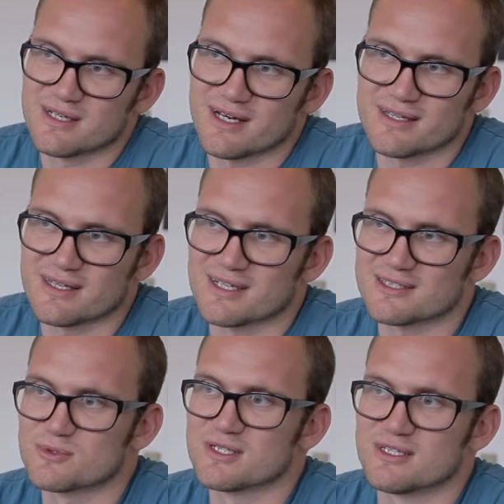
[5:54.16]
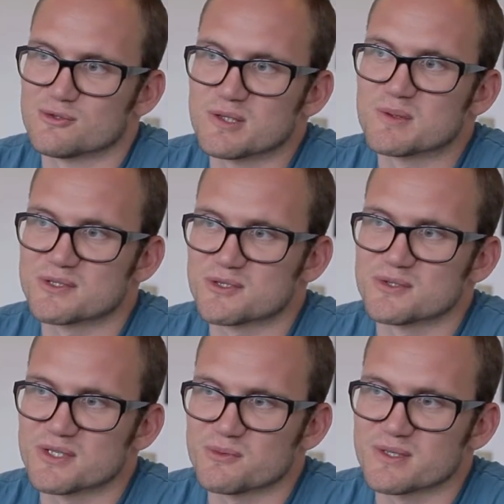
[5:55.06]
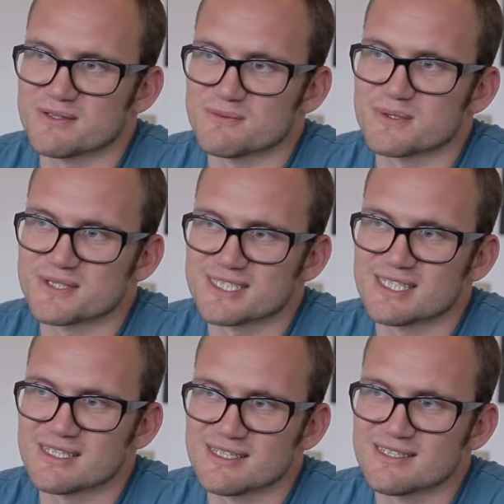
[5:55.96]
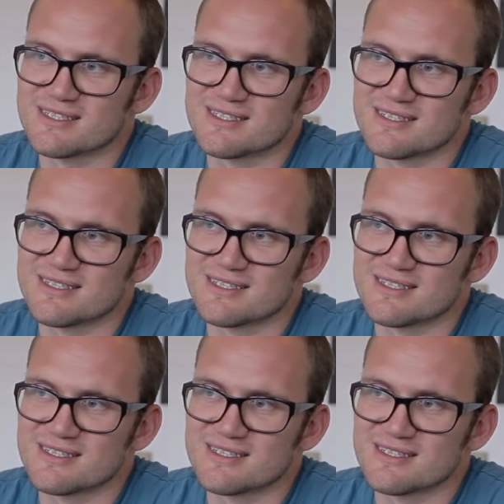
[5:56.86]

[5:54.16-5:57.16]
I think that's really a dream come true, that we will see